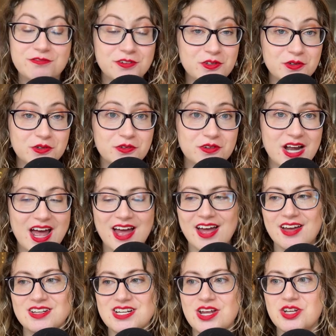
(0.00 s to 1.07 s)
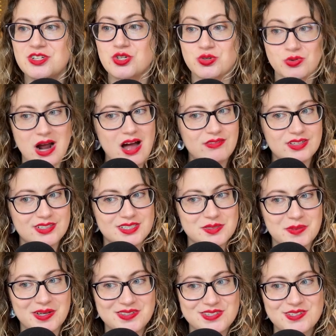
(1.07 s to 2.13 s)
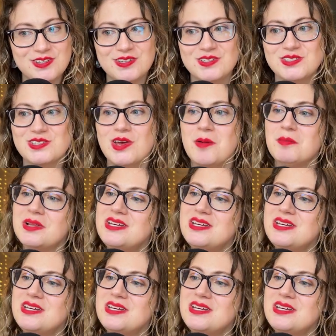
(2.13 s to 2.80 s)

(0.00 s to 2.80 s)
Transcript: food, and travel expenses.